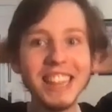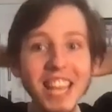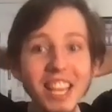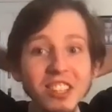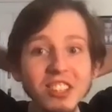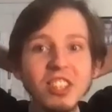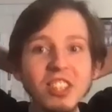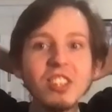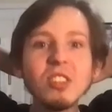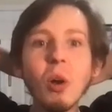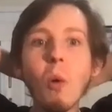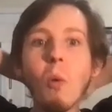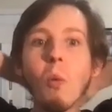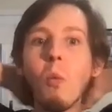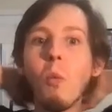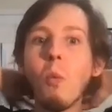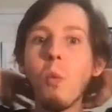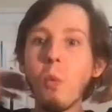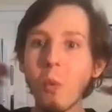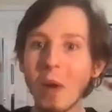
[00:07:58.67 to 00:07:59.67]
This is a
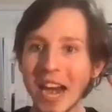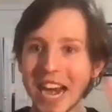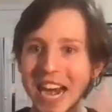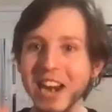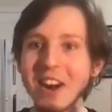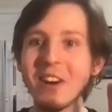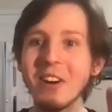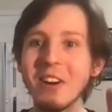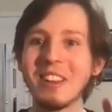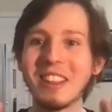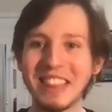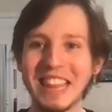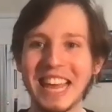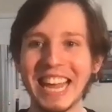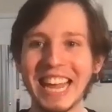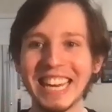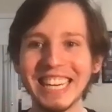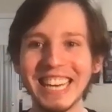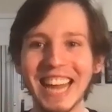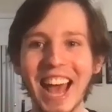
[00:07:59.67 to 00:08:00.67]
weird
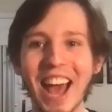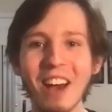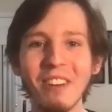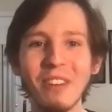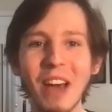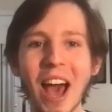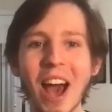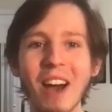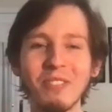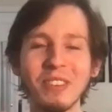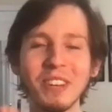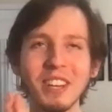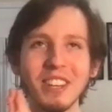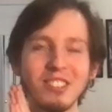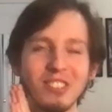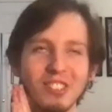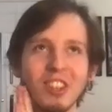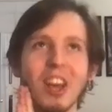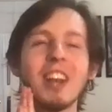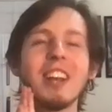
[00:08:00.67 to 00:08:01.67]
thing to have happen, to
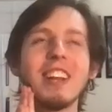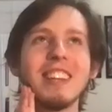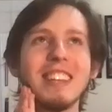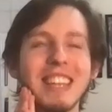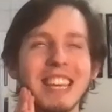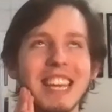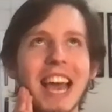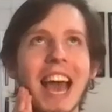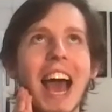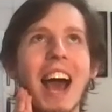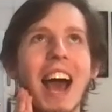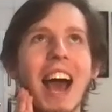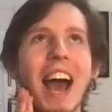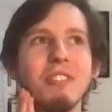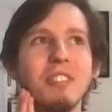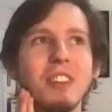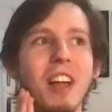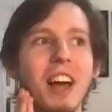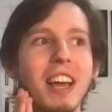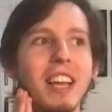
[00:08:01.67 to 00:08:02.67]
suddenly have
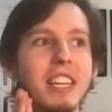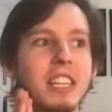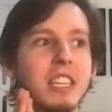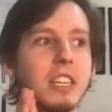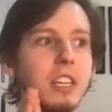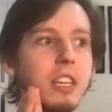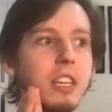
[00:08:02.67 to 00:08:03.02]
like